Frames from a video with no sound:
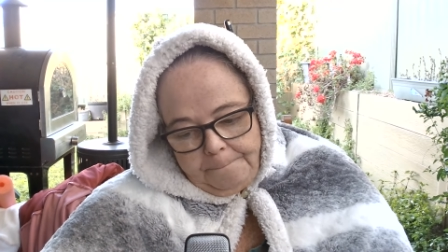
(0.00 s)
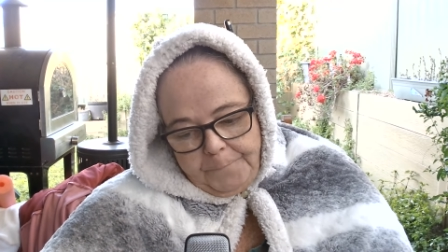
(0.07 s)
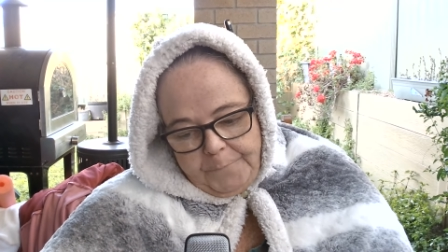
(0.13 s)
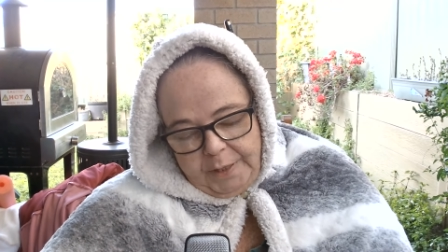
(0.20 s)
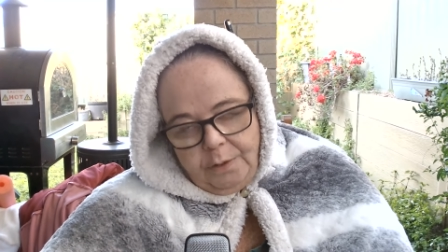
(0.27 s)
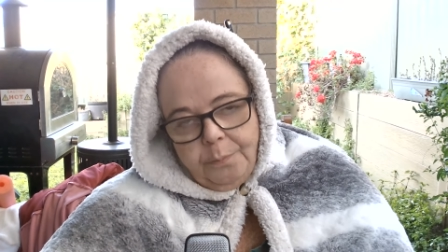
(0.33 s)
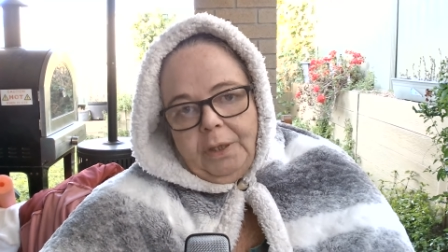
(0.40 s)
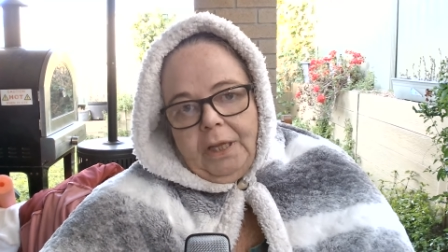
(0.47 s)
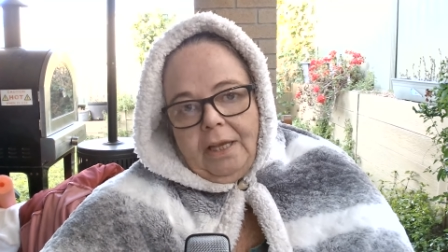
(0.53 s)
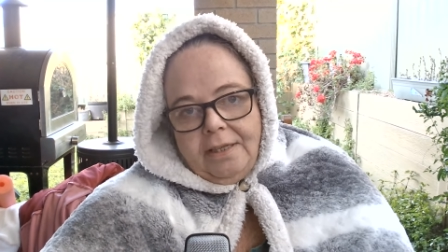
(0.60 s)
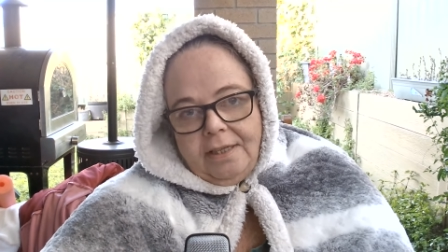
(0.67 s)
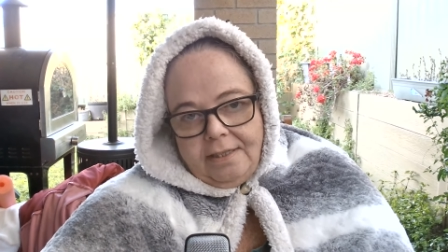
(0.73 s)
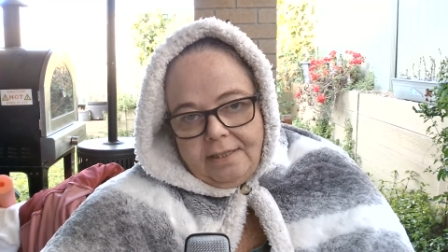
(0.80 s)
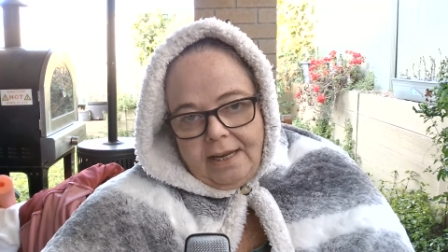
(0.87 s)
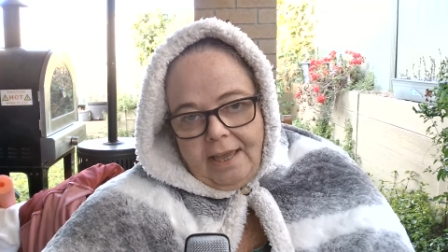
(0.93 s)
that you will
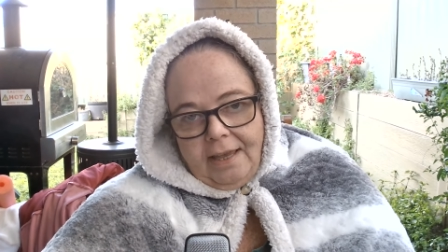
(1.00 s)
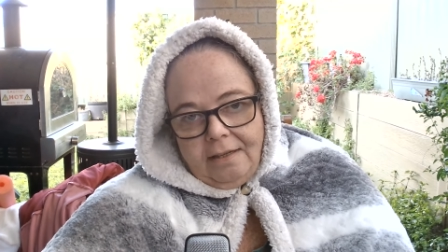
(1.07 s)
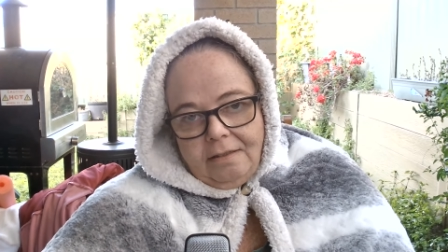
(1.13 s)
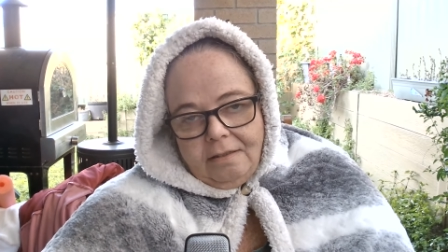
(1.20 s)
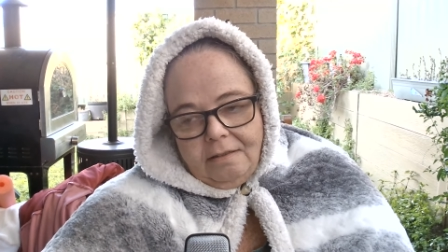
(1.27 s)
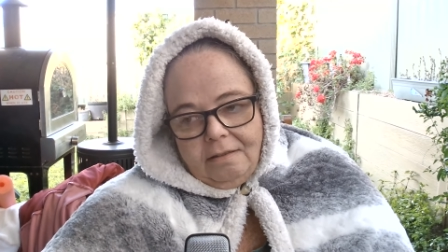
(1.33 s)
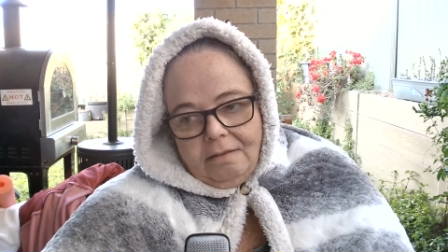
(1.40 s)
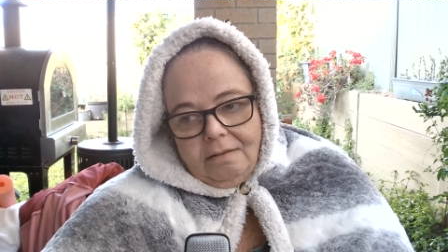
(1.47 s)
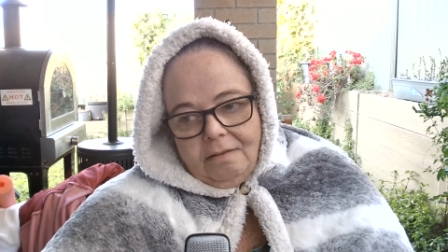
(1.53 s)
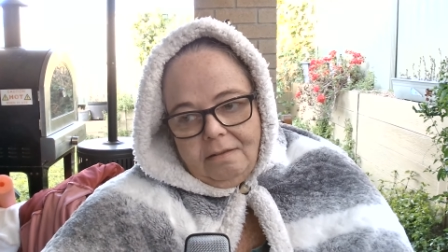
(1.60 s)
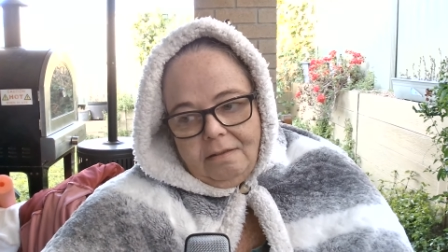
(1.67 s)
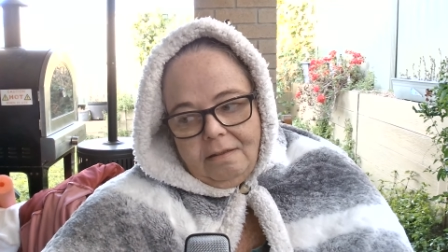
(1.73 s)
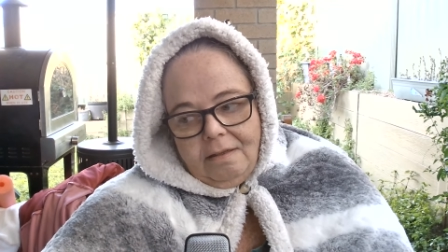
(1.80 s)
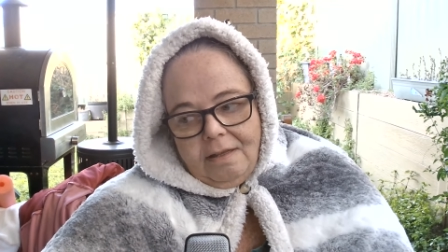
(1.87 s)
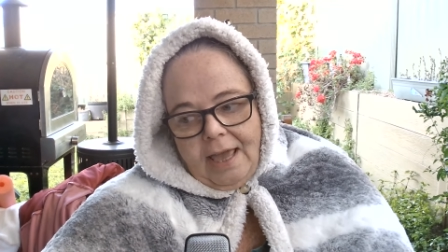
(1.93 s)
understand
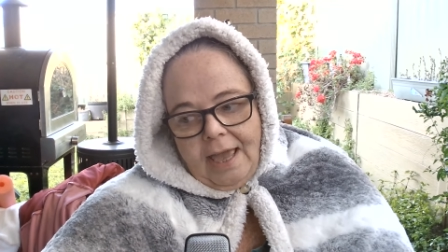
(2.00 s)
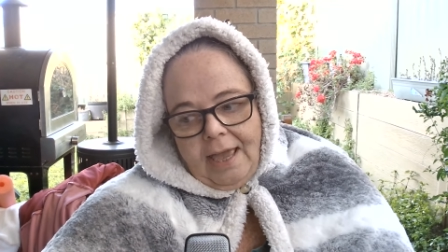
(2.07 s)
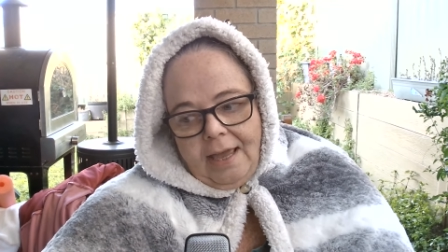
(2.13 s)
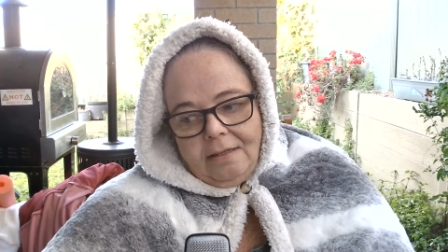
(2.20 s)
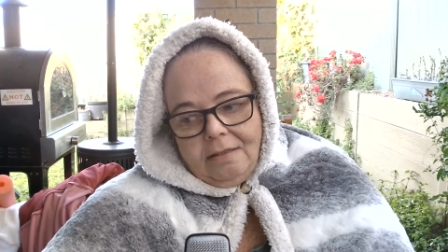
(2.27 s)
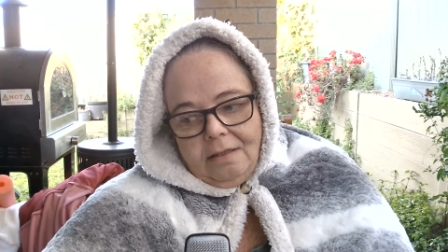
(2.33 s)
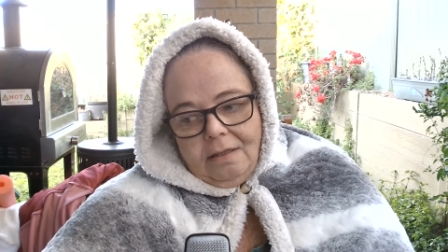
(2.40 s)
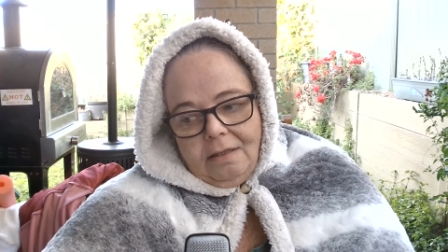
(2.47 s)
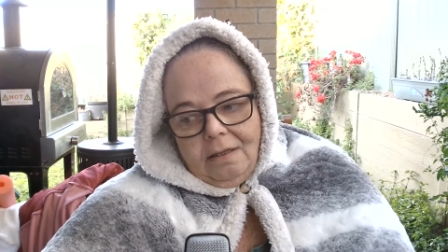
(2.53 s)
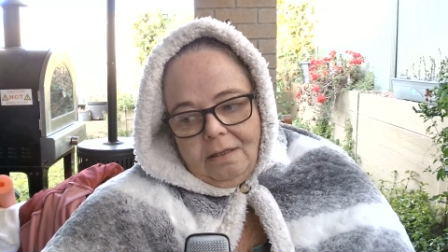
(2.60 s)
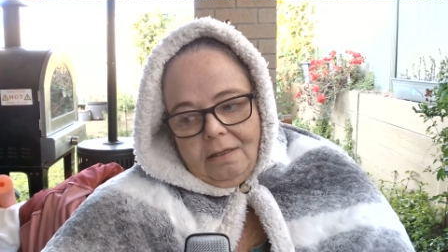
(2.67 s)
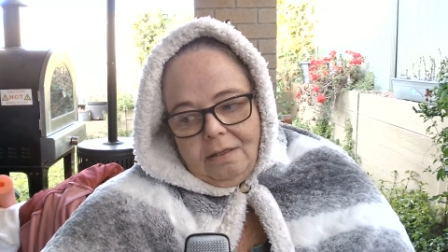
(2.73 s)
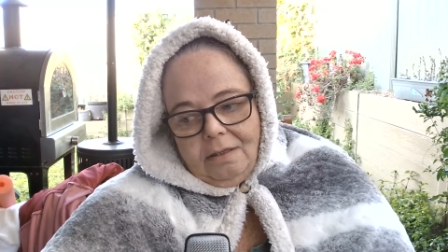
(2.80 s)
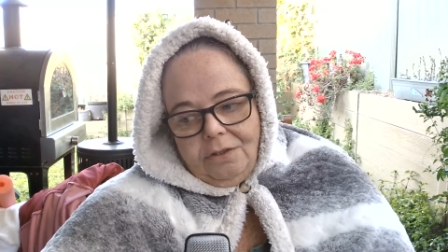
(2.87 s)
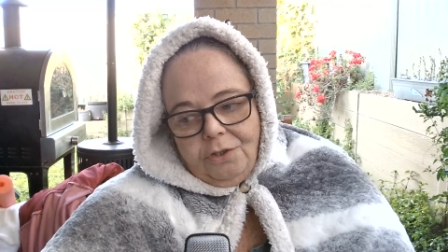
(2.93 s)
that
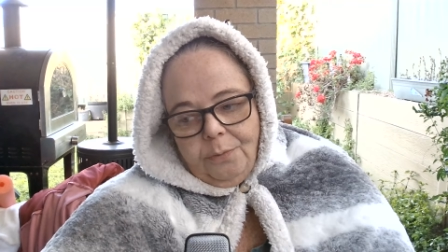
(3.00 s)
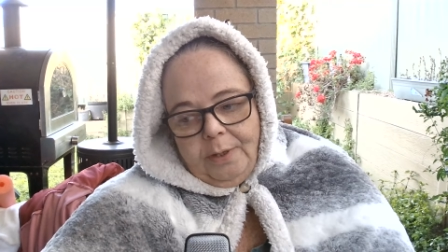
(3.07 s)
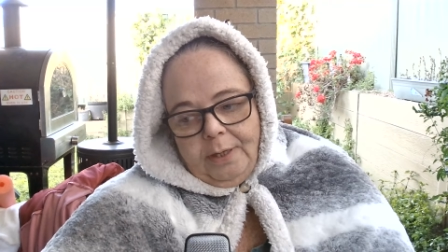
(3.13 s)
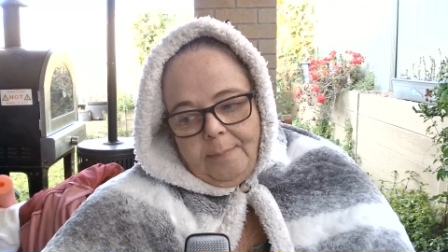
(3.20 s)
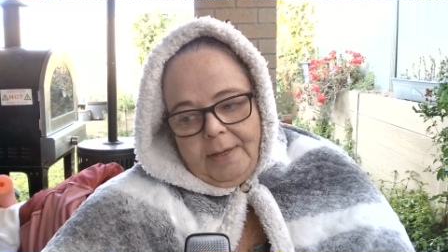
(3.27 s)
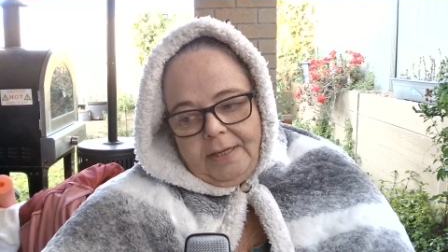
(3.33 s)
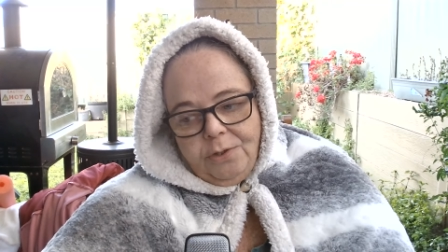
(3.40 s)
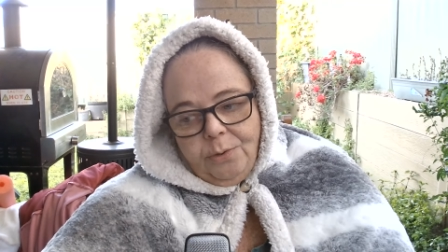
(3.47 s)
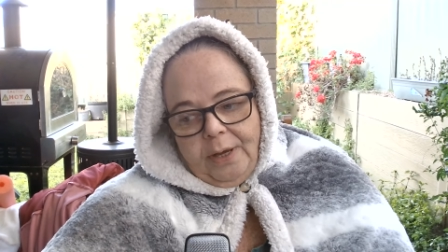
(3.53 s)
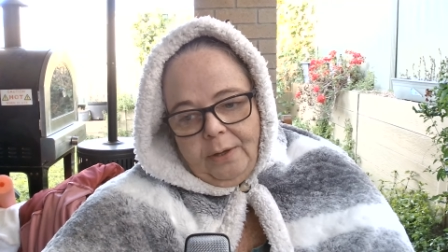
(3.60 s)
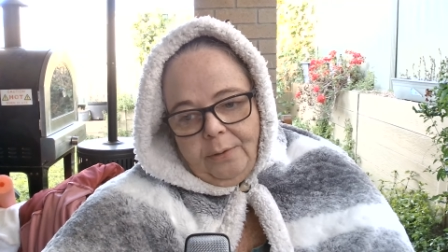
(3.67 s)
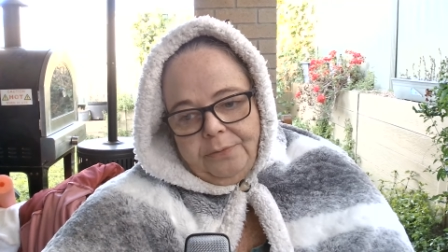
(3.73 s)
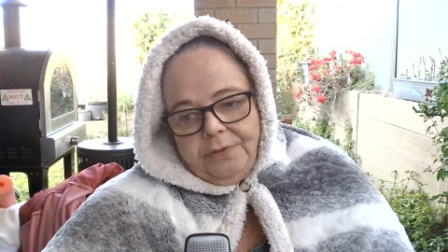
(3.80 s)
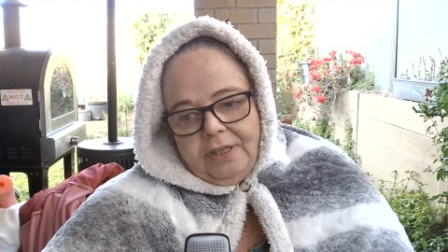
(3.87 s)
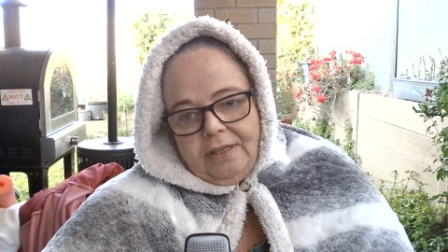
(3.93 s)
doing a mental
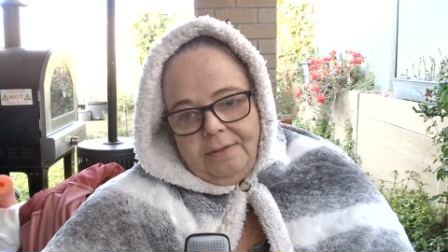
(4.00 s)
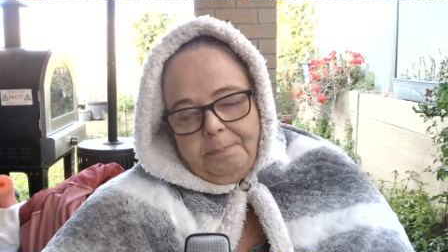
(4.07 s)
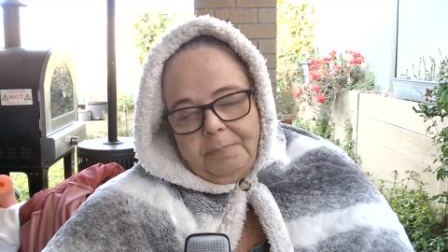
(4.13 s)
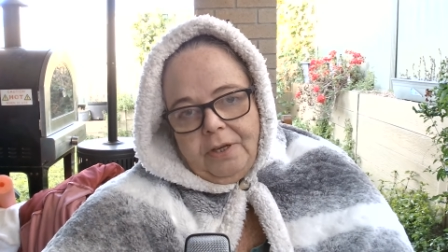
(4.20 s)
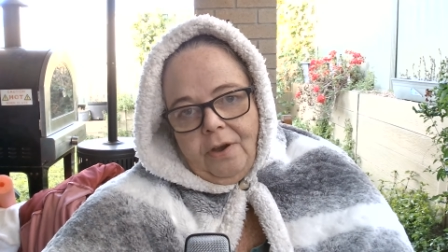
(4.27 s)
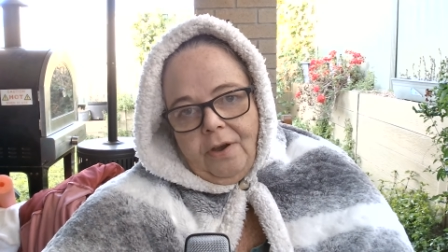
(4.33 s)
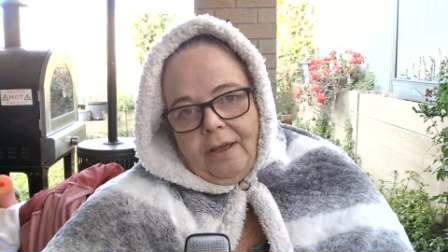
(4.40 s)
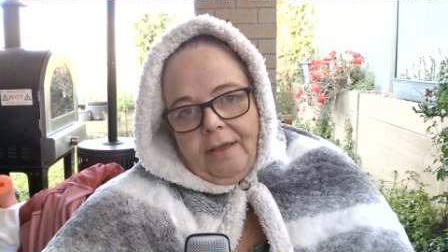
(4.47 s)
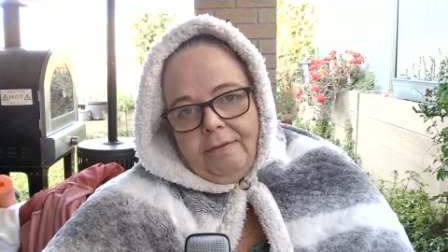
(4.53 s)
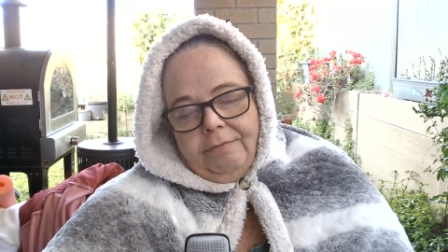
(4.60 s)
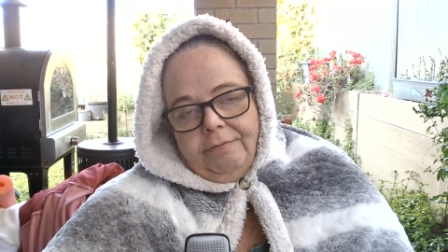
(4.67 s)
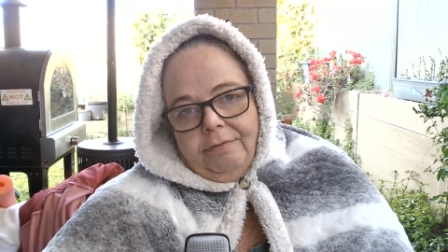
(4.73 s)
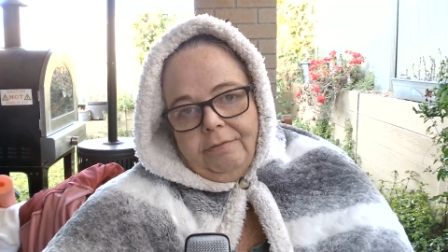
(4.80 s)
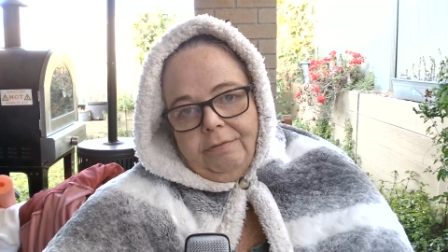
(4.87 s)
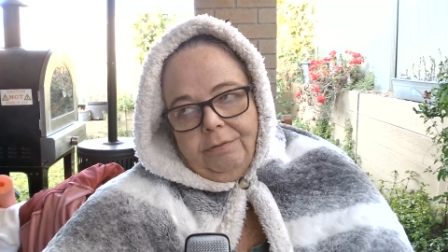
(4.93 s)
health deep
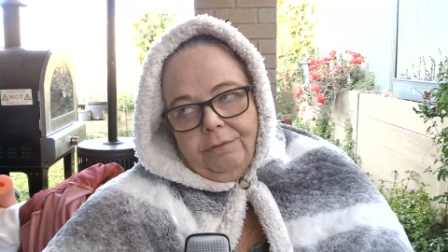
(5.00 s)
dive